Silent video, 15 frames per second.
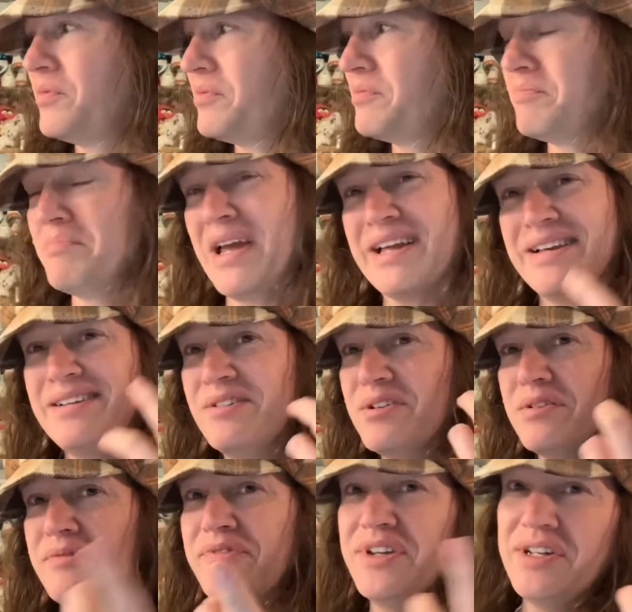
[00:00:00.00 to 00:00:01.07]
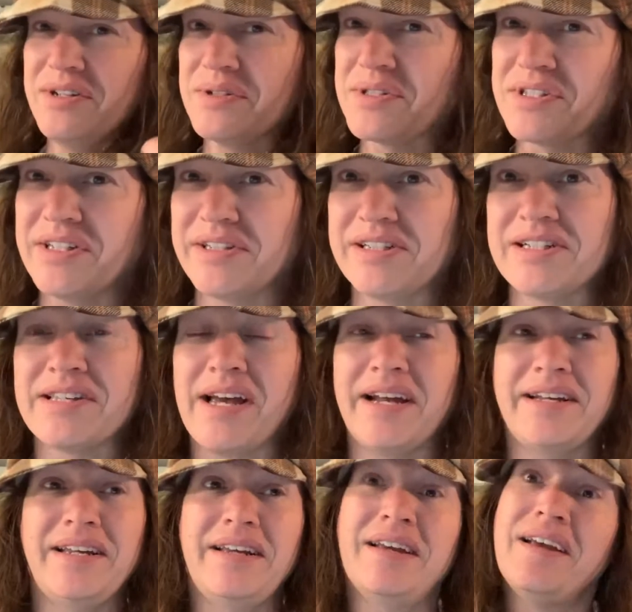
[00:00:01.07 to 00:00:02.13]
make a little video series
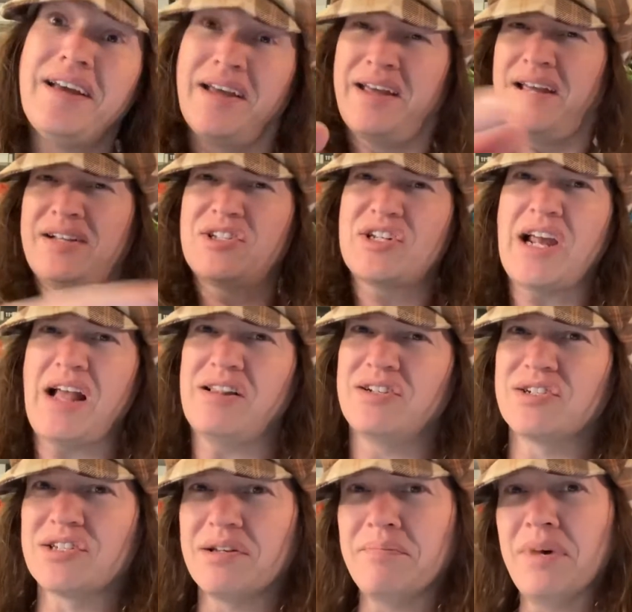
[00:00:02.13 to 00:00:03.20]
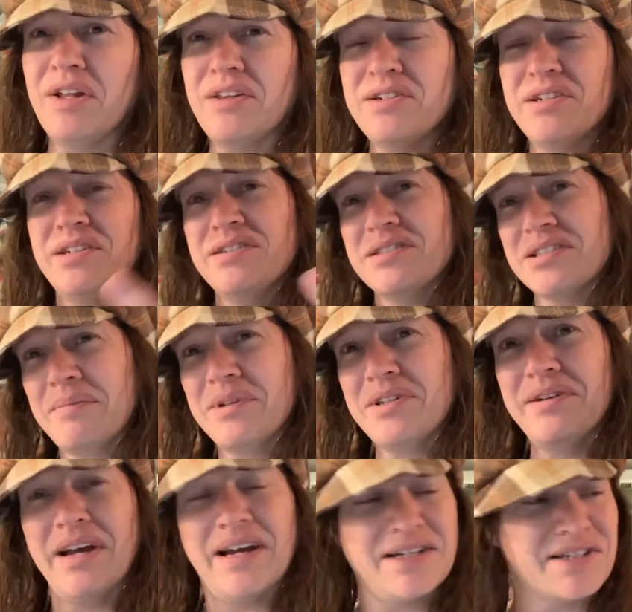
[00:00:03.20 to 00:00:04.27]
ID, and challenge some other, some of you
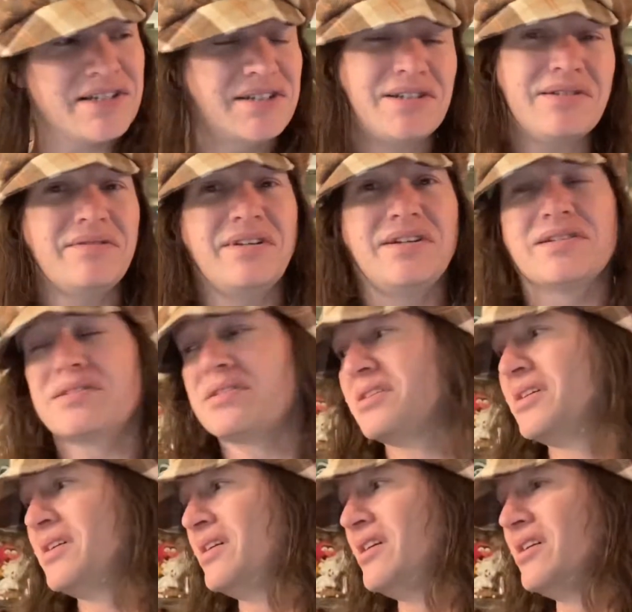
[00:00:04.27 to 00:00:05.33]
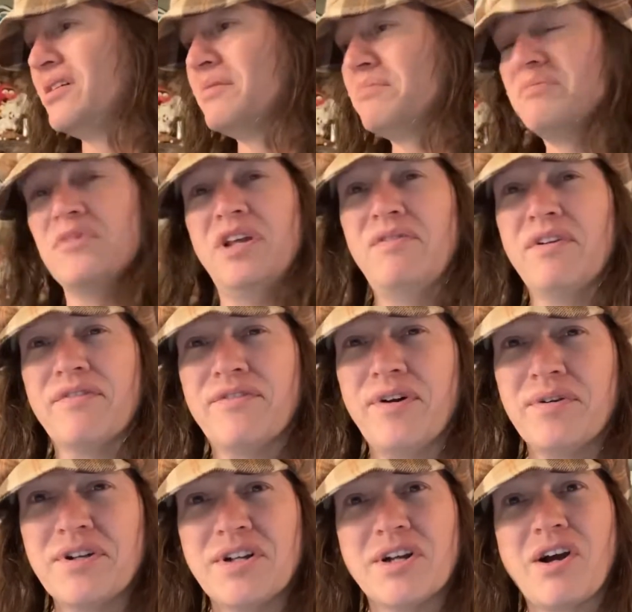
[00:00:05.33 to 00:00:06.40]
guys to do this. Leave your
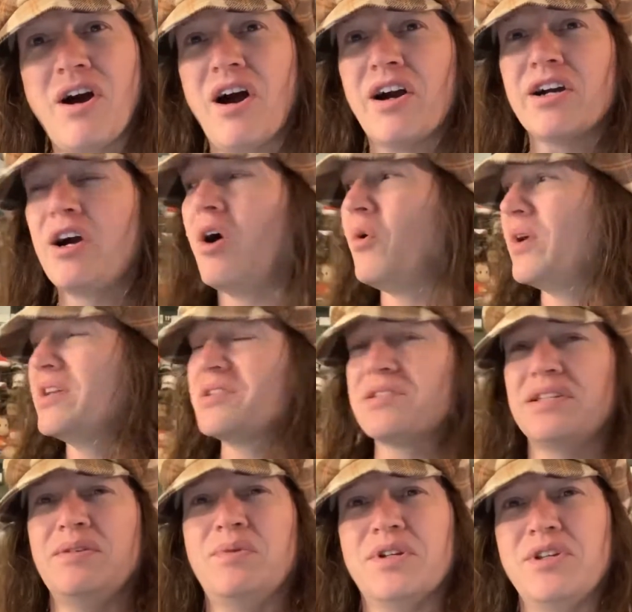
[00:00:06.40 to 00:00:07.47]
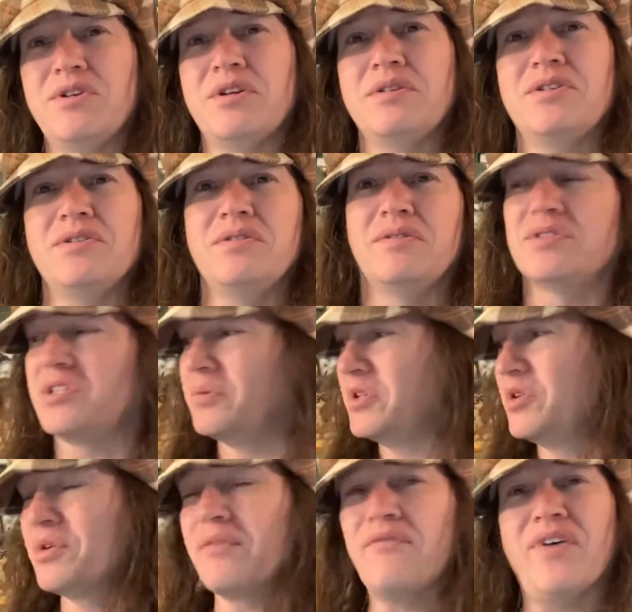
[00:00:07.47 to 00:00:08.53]
phone in the car, go in, see what you can do, see what
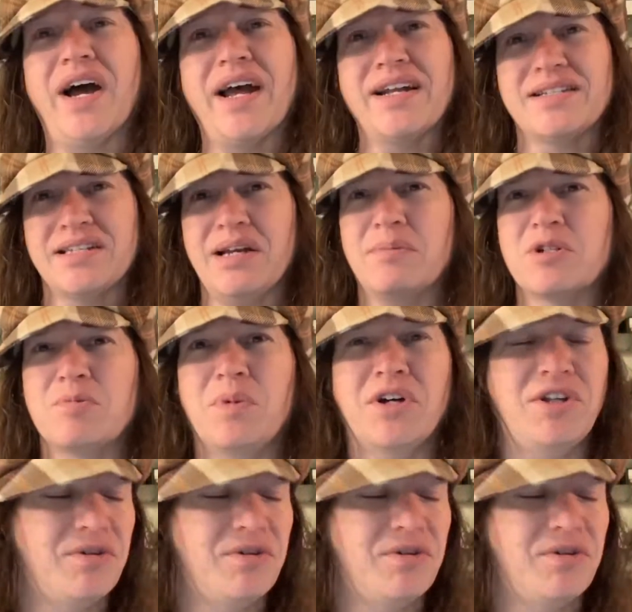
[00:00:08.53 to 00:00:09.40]
you can find, see how much money you